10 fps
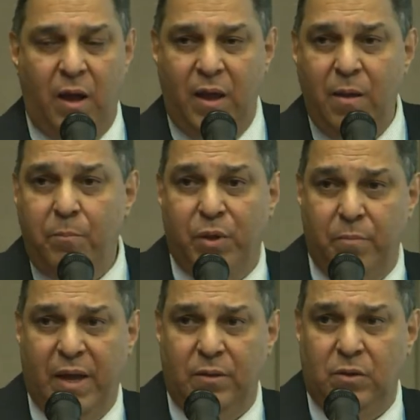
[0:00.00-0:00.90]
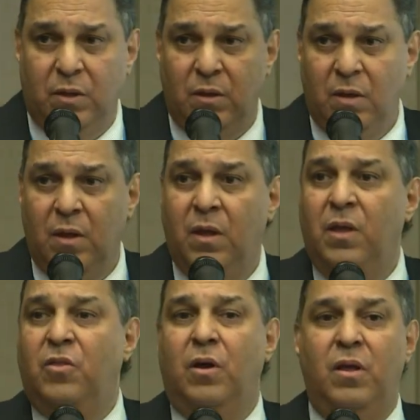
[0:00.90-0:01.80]
implement
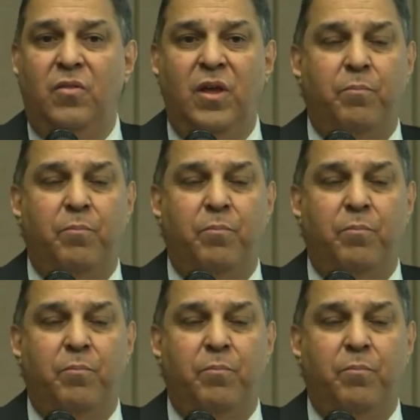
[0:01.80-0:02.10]
the